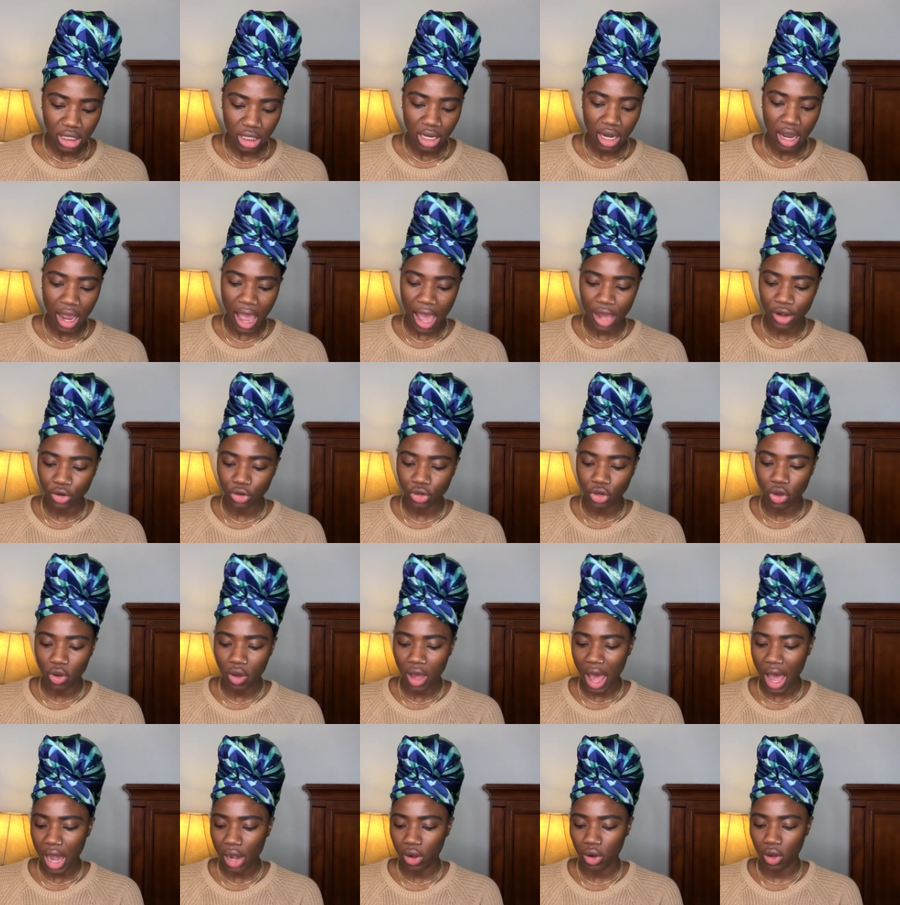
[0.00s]
I don't know
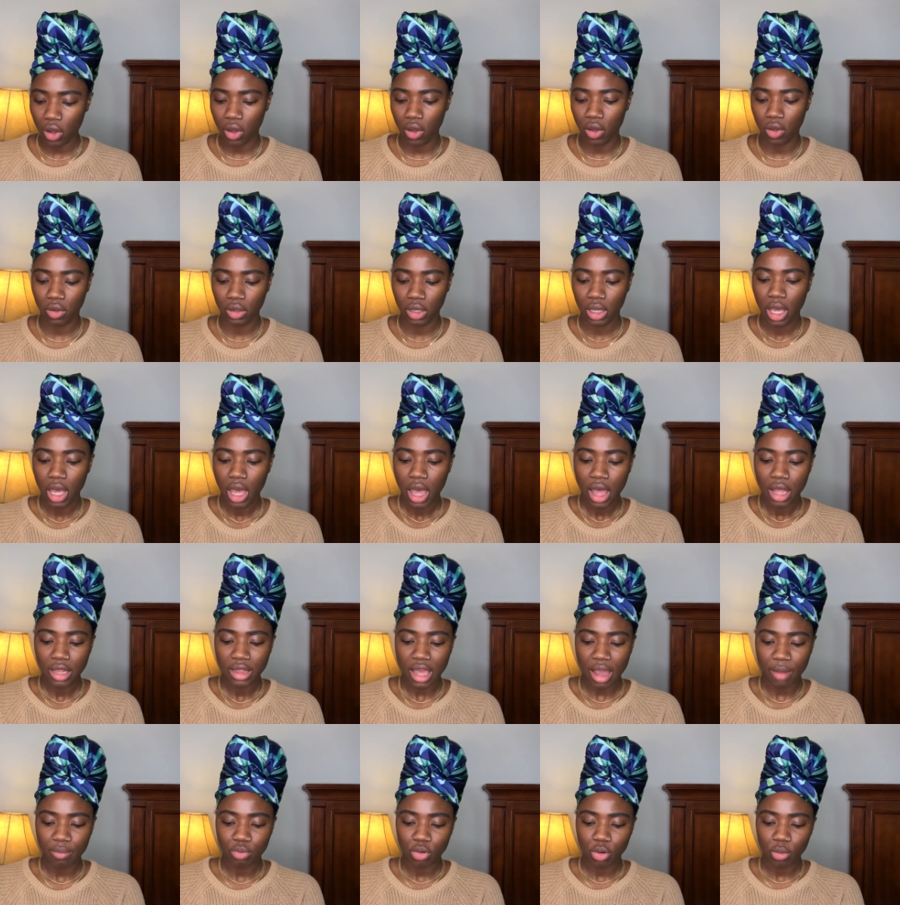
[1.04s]
how long
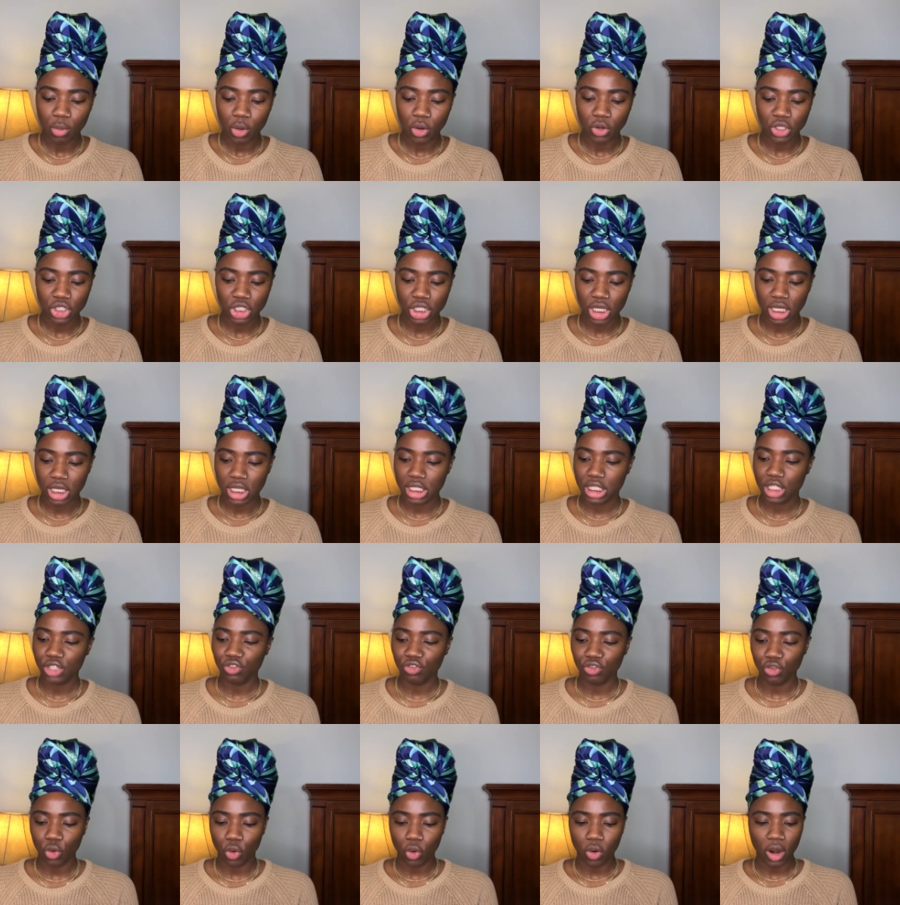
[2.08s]
that promotion is
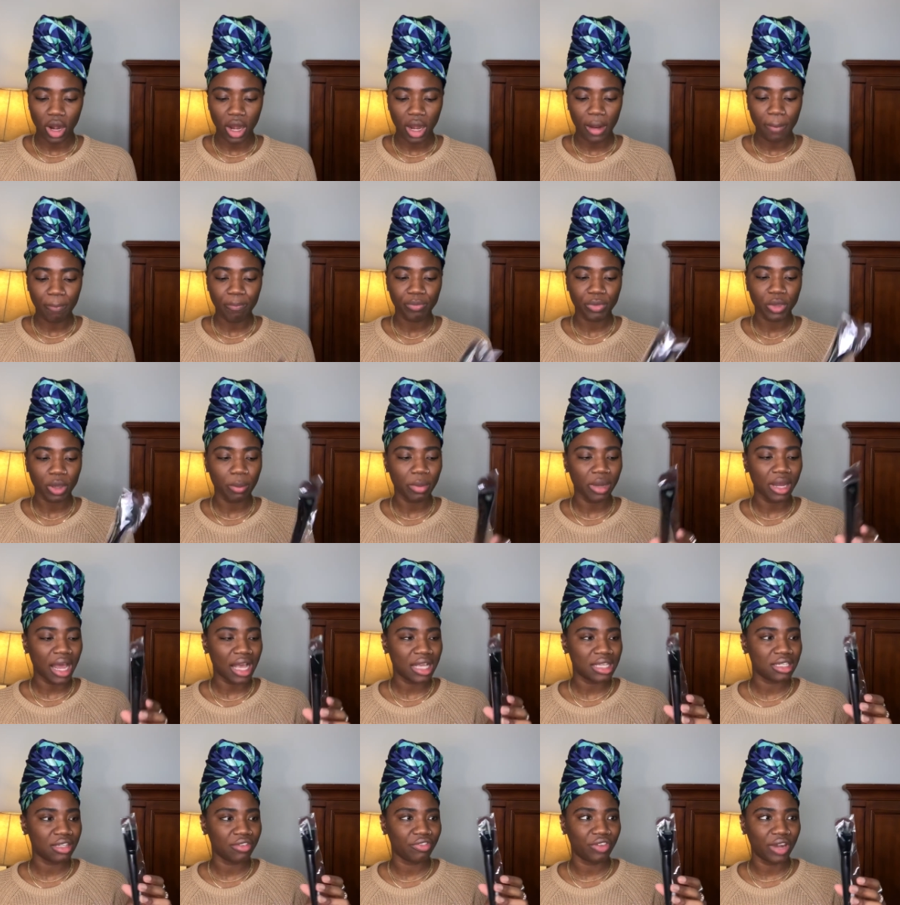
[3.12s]
for, but
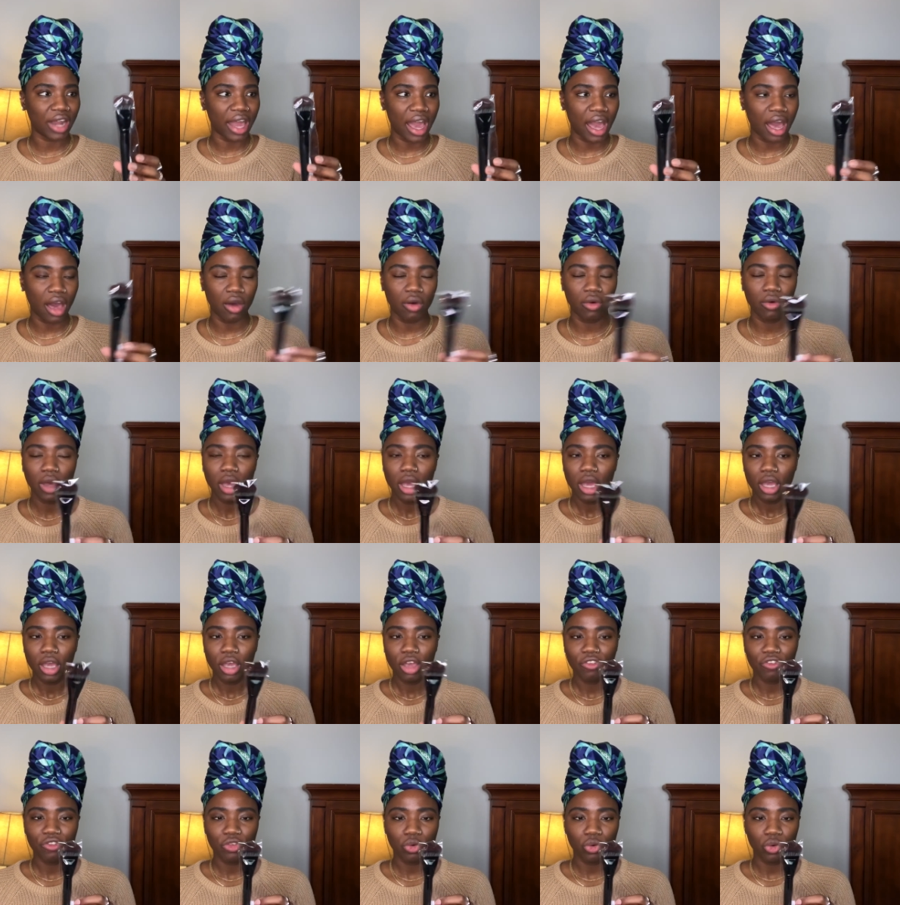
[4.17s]
as of now,
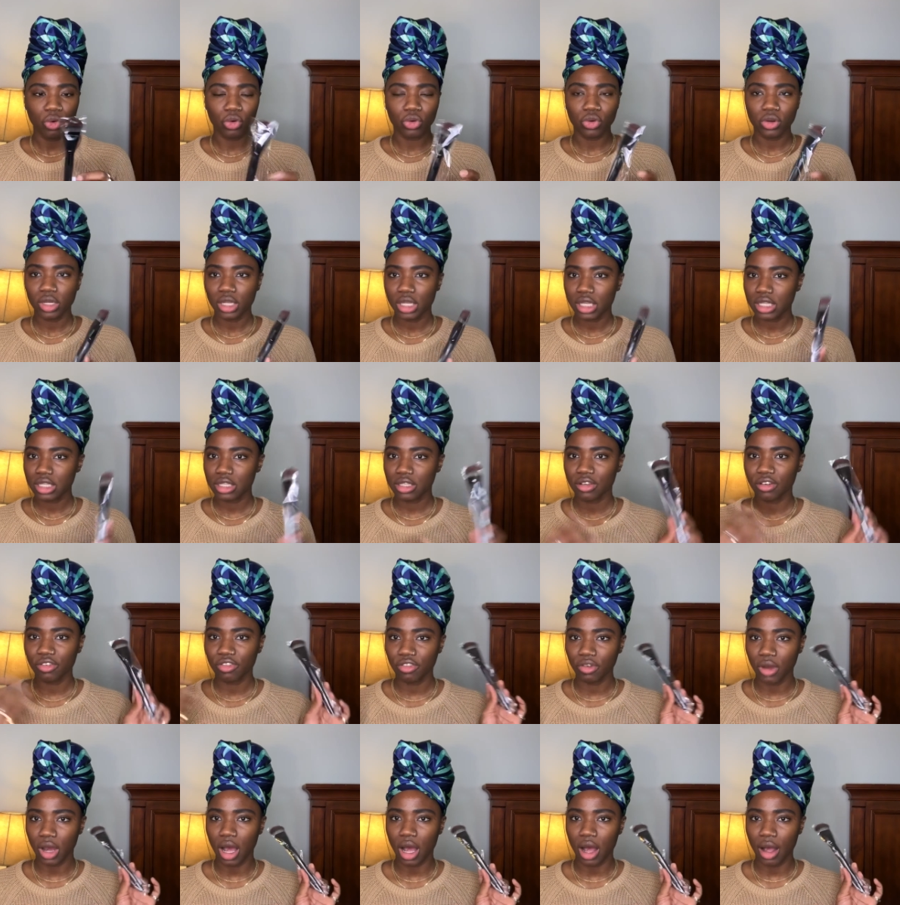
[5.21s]
if you order this
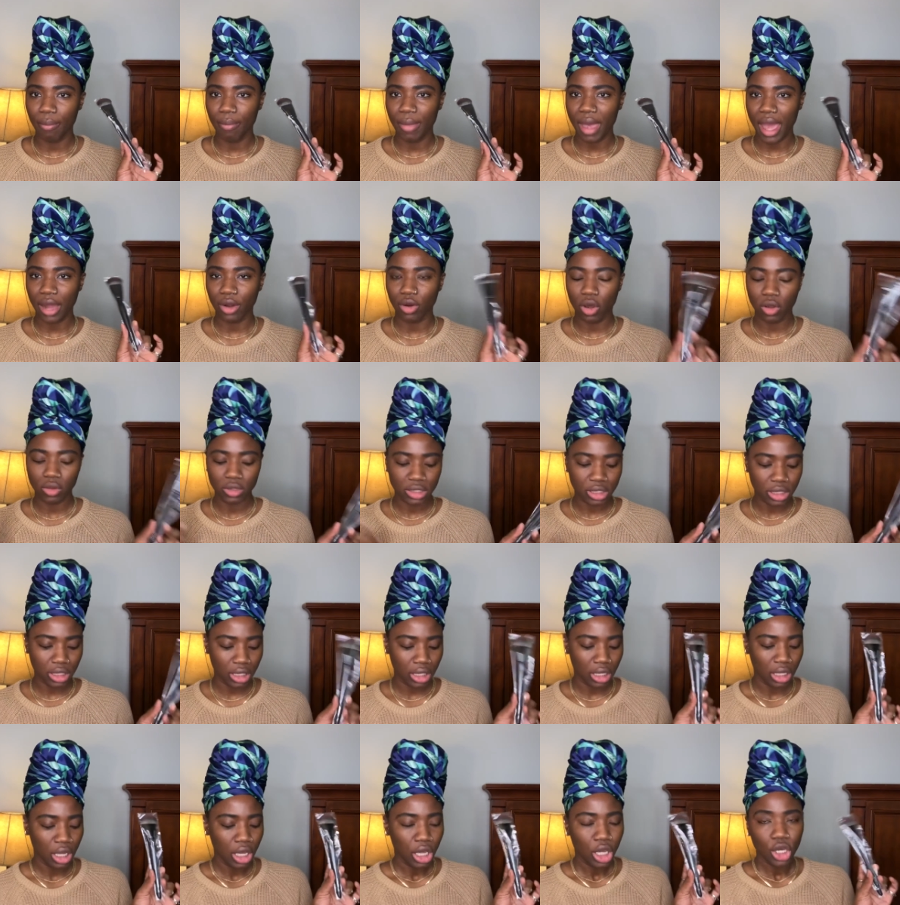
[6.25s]
at
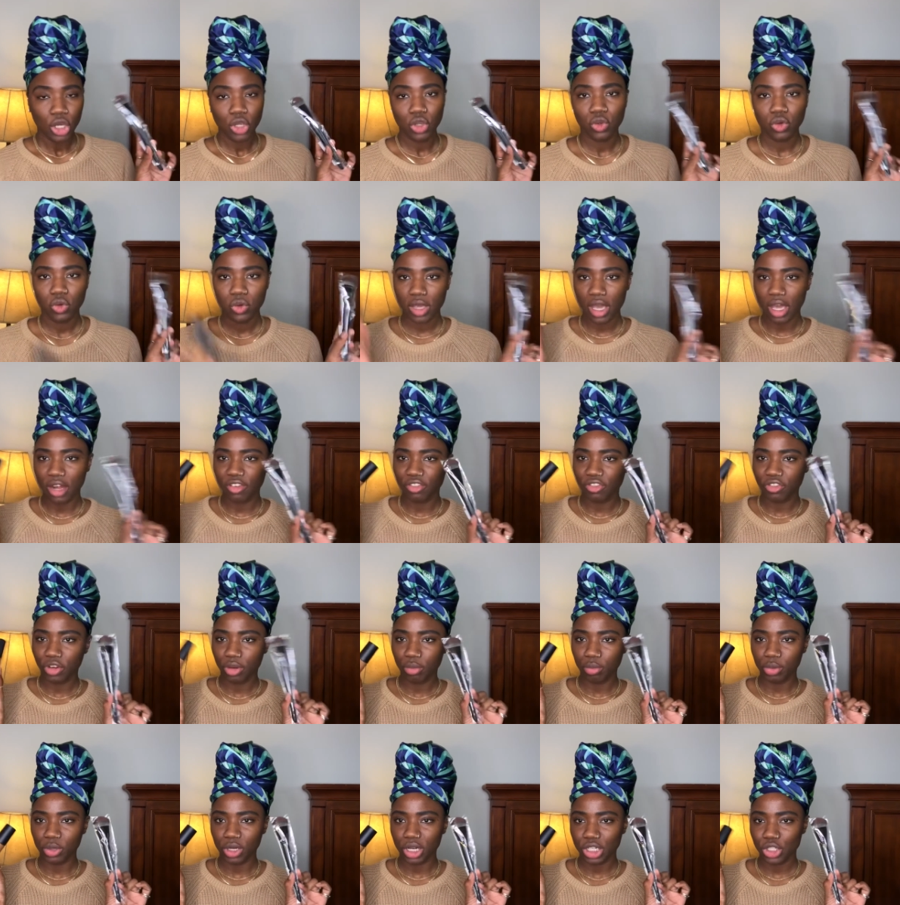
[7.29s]
Ulta, you do get a free
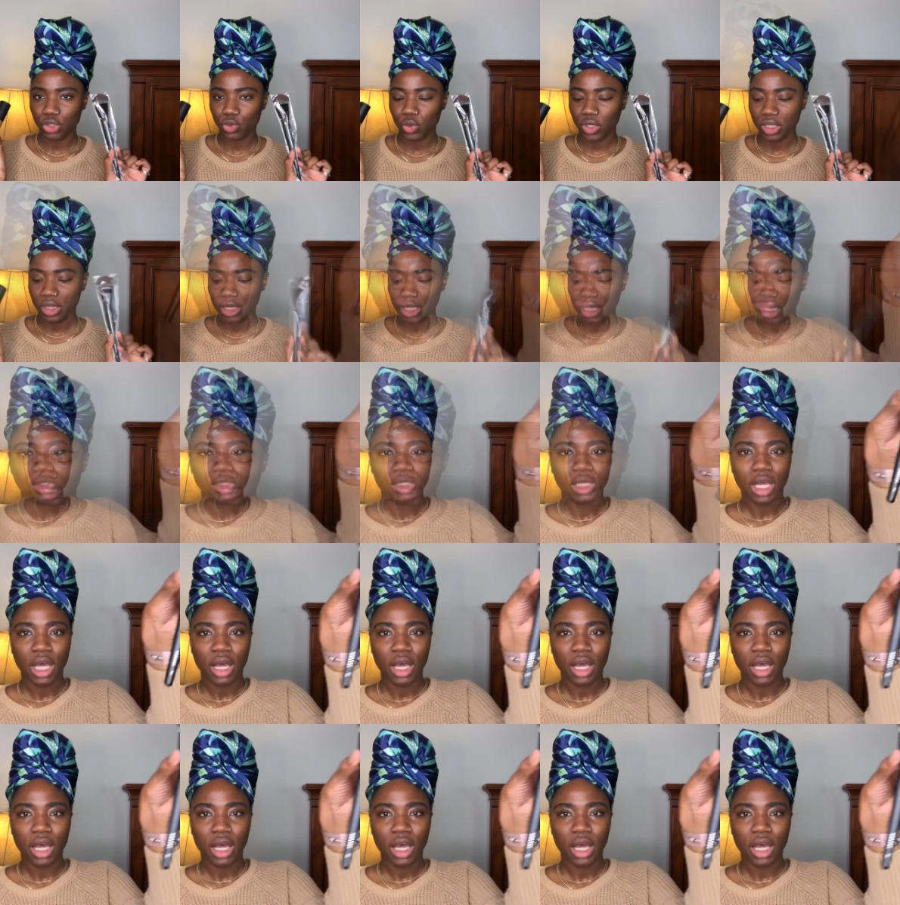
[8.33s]
brush with it.